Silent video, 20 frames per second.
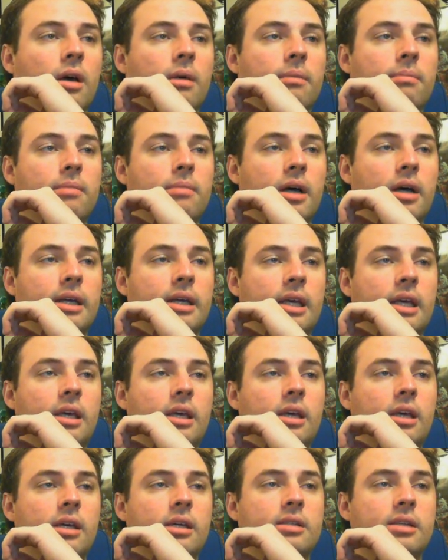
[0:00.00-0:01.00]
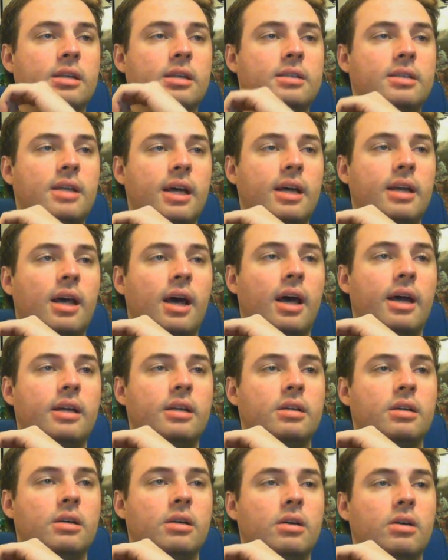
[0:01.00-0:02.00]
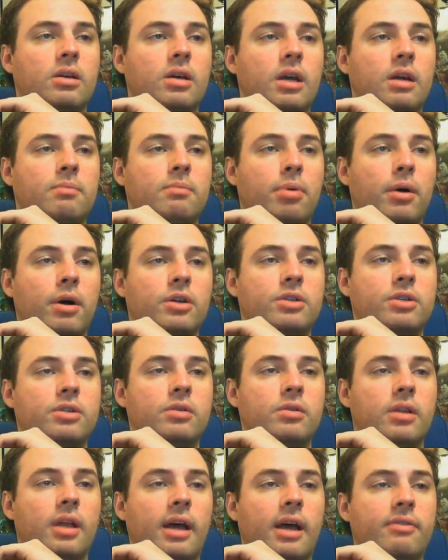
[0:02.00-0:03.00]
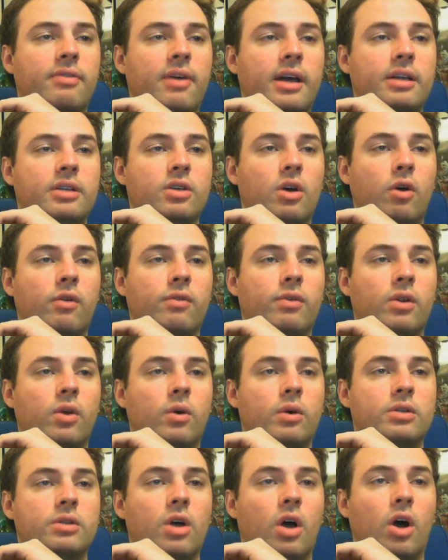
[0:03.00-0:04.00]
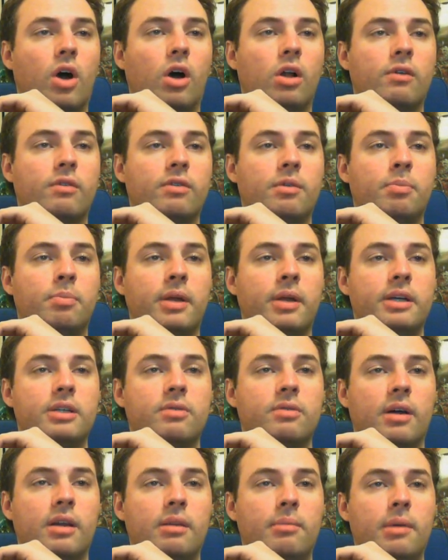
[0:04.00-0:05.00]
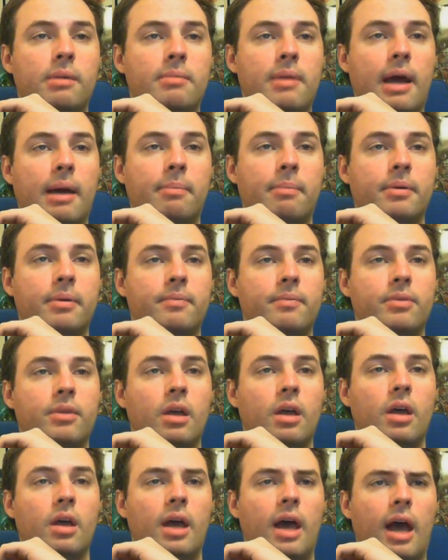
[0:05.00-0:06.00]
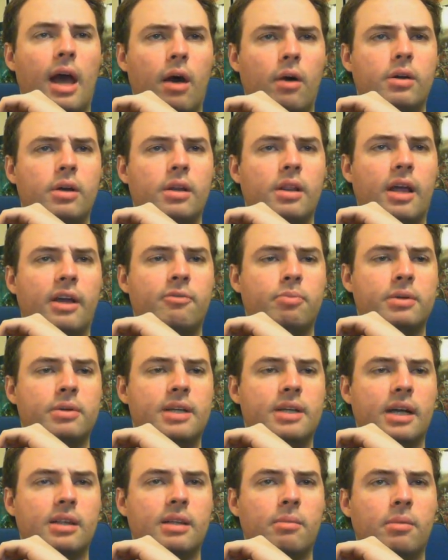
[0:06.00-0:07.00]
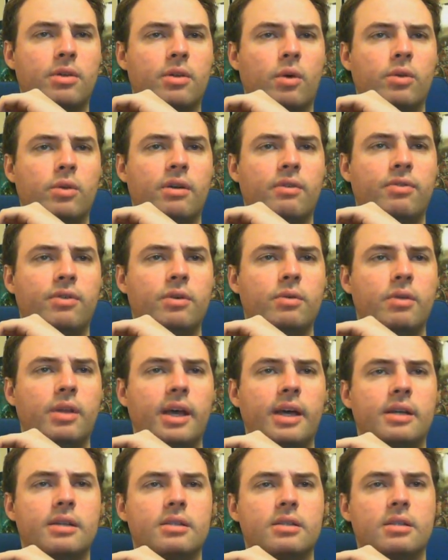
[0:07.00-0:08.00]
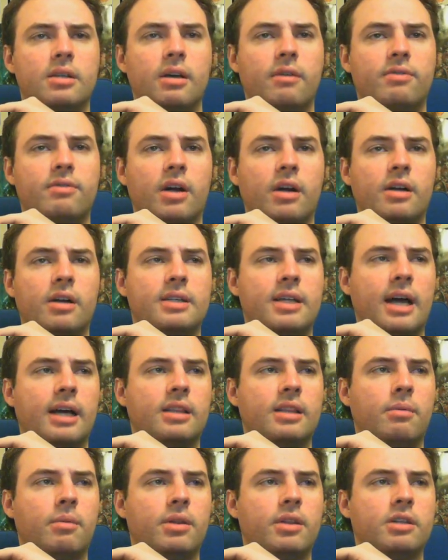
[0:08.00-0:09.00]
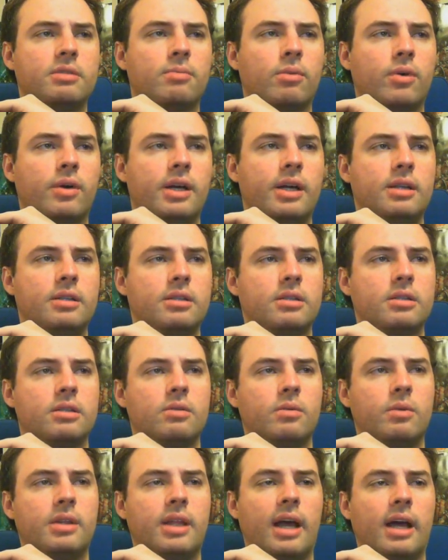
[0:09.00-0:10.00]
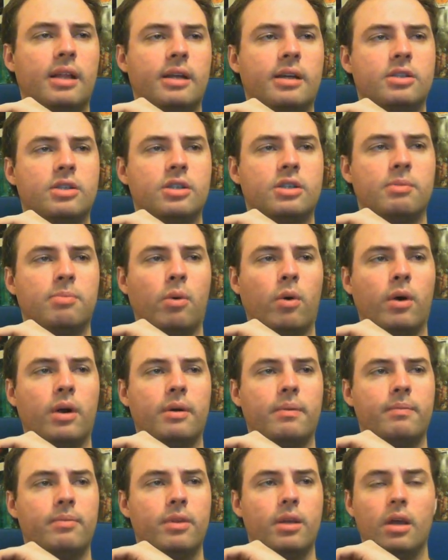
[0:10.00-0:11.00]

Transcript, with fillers: Monk E says, Day 9, in Part 2, Life had his overlords all over the place around the mid-map. How could Life protect them with only a few Lings if Terran attacked them with his Marines with the Hellions to support?